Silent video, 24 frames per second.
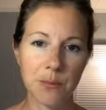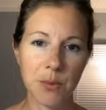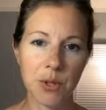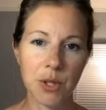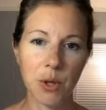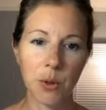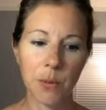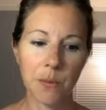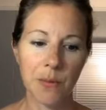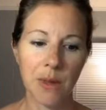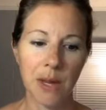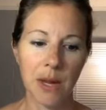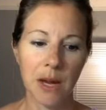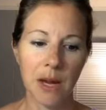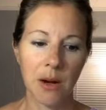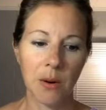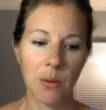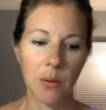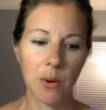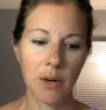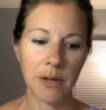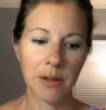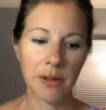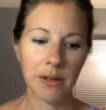So
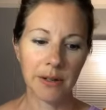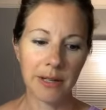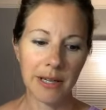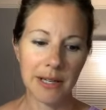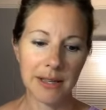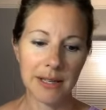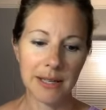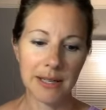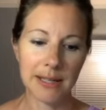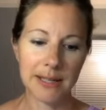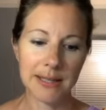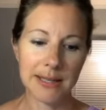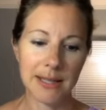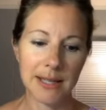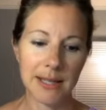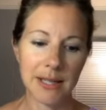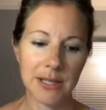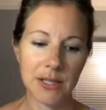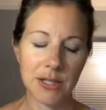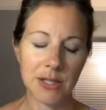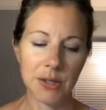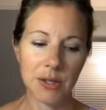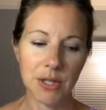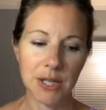one of the great things
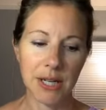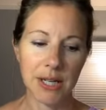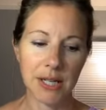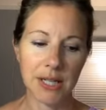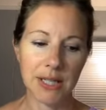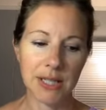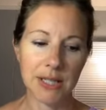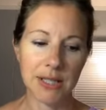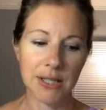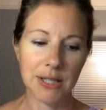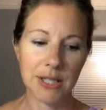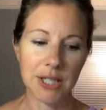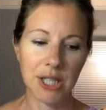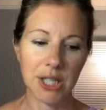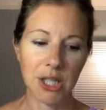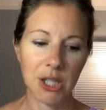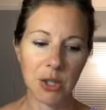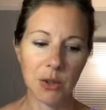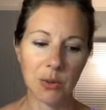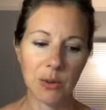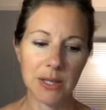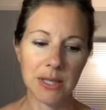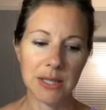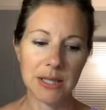that doTERRA does
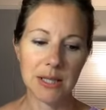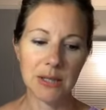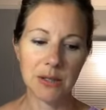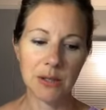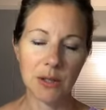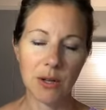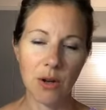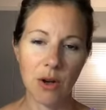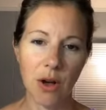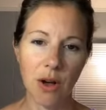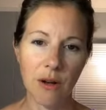too is they'll